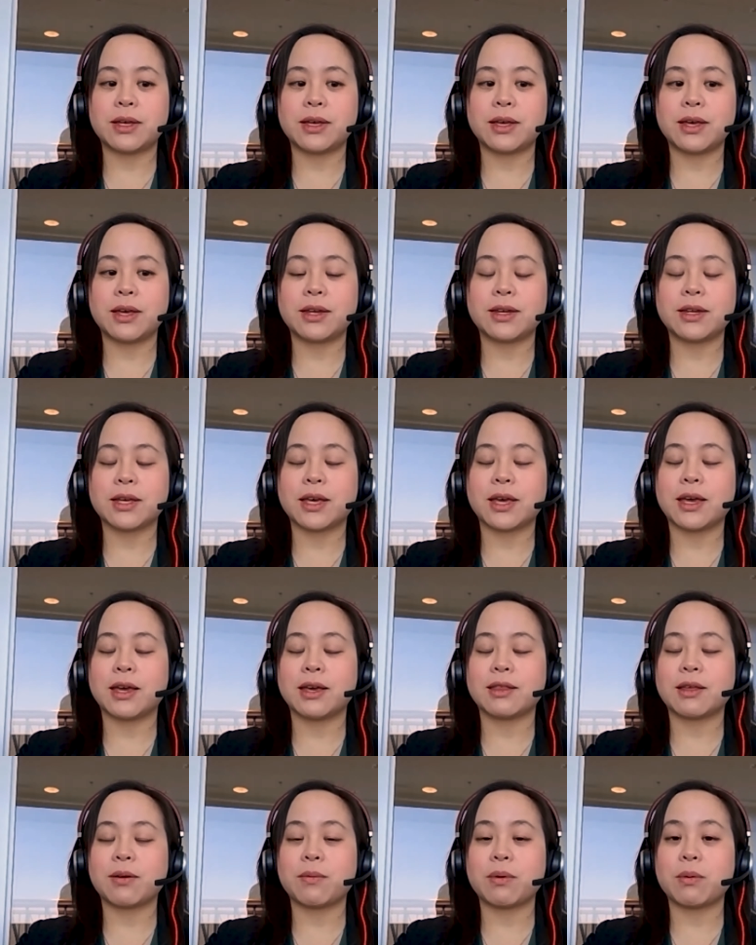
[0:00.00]

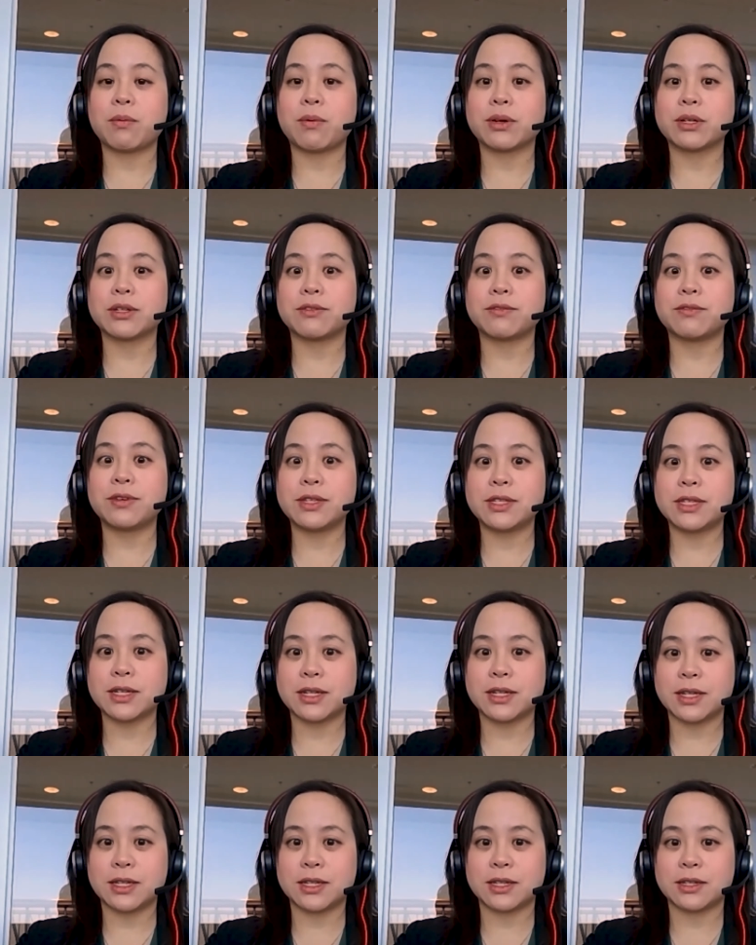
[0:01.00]
indicate that we want to
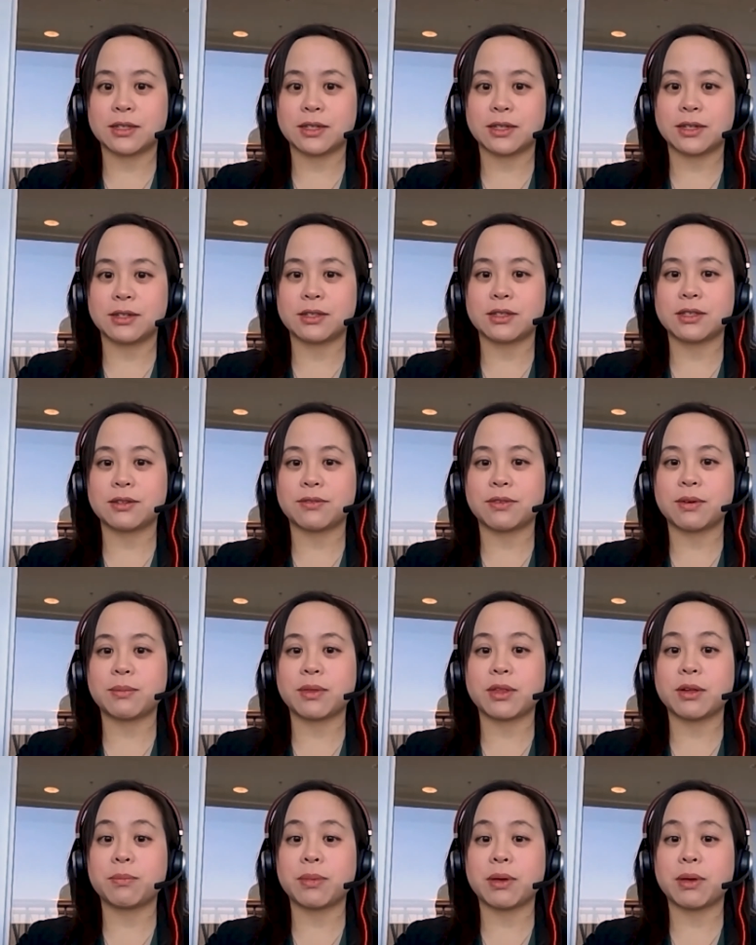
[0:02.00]
physically distance from
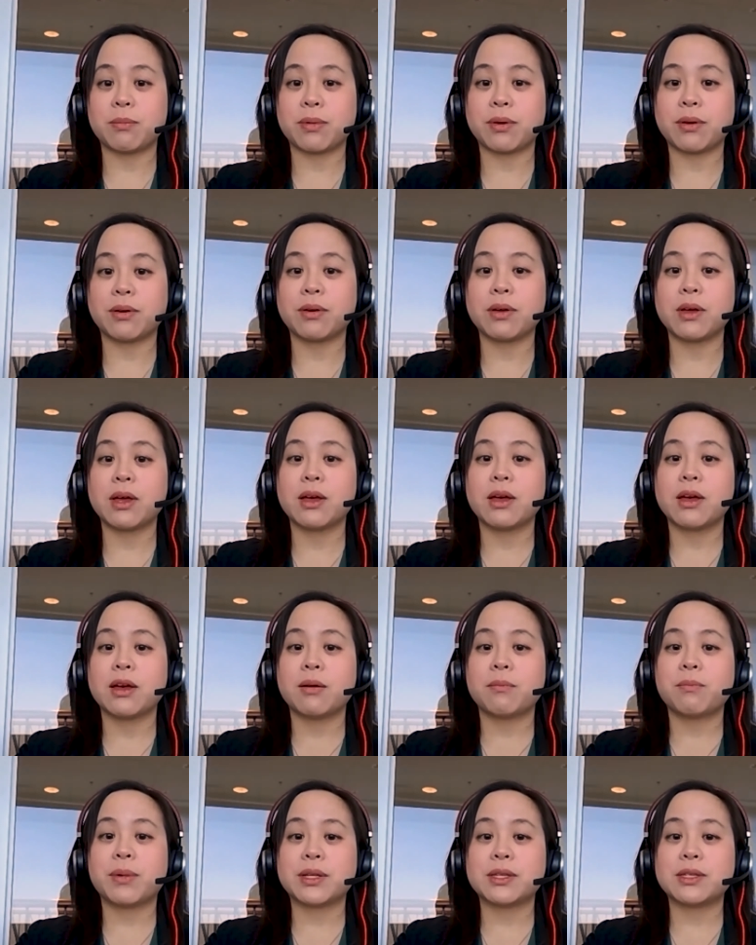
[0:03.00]
other people
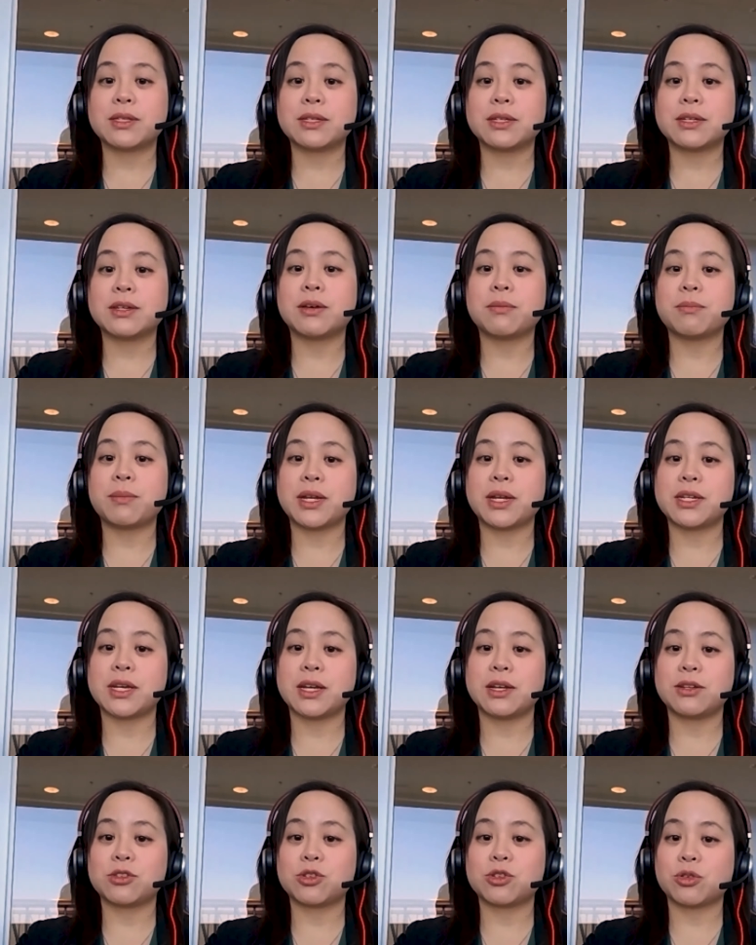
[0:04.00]
but still
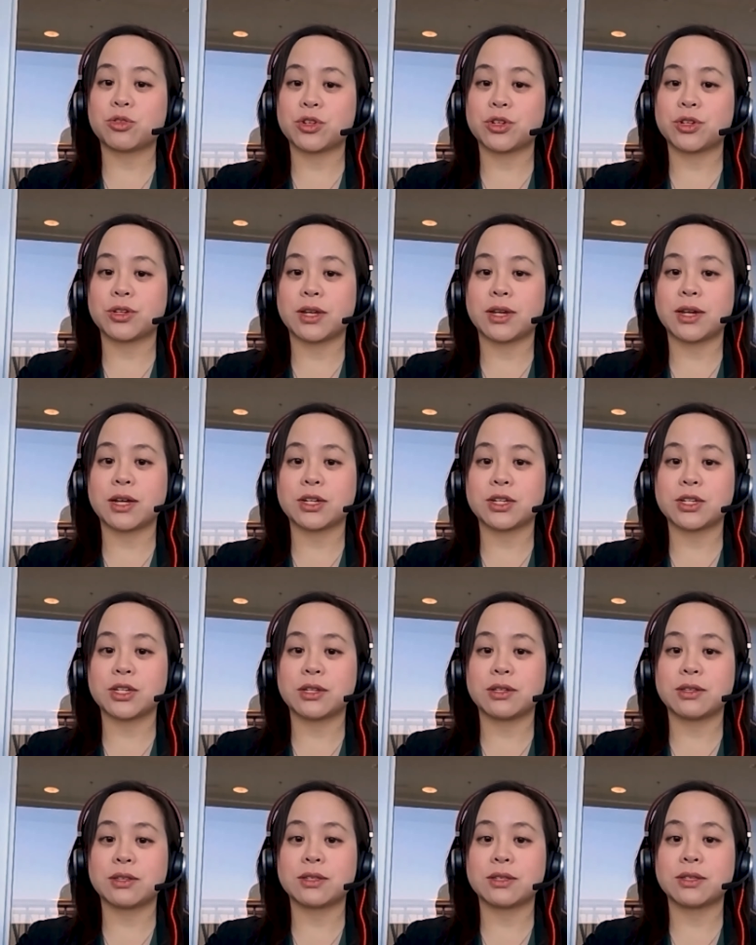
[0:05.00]
maintain social
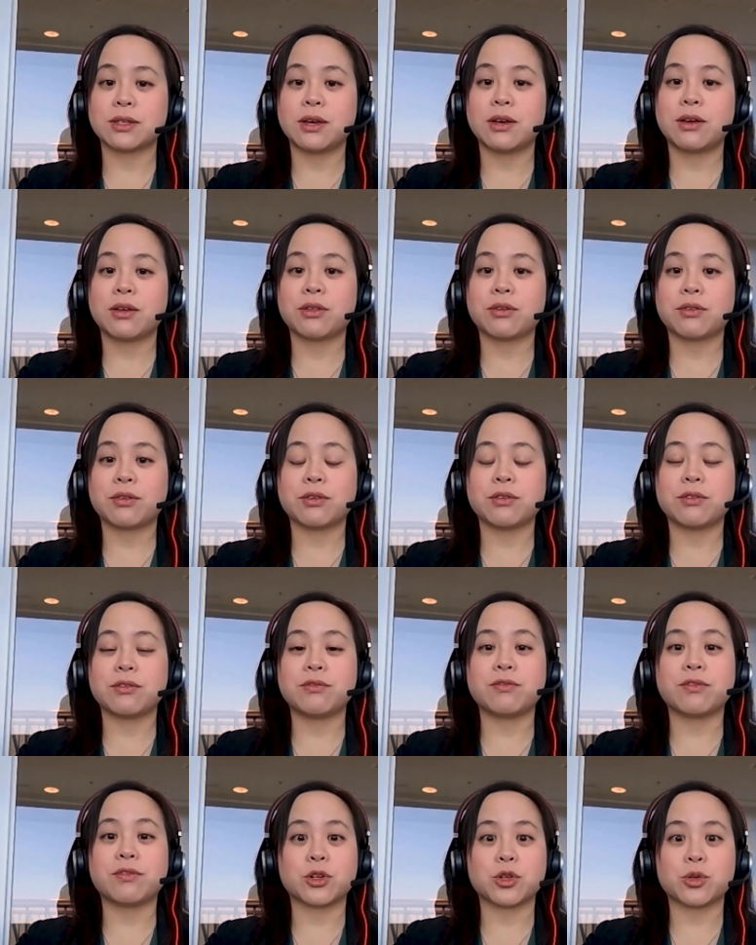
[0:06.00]
connections through
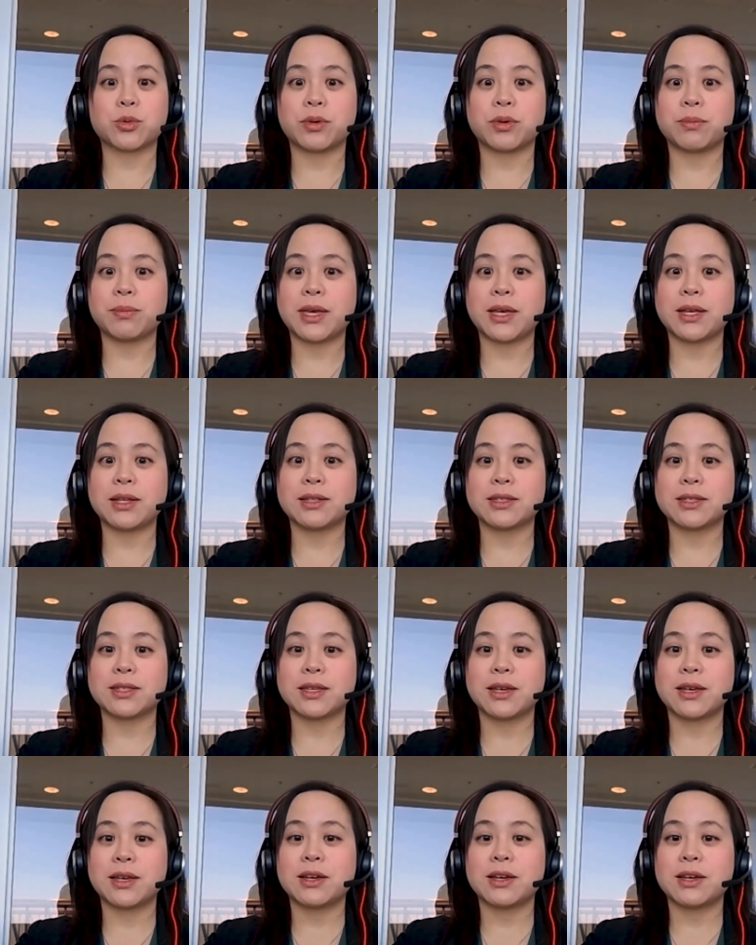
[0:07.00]
virtual means.